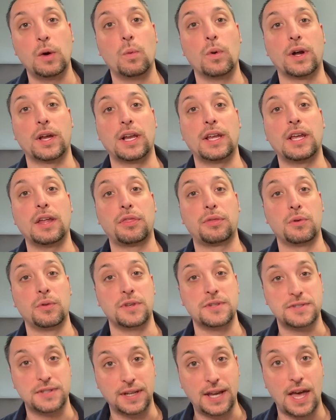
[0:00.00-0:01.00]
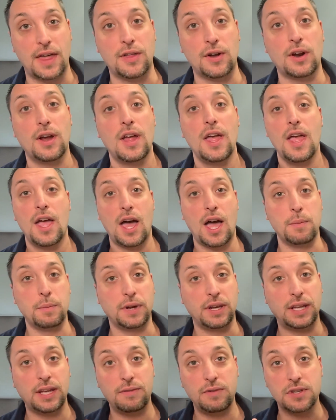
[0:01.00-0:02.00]
we're going to get through this together. I'm going
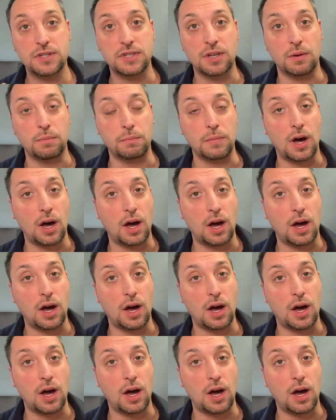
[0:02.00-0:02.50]
to give you some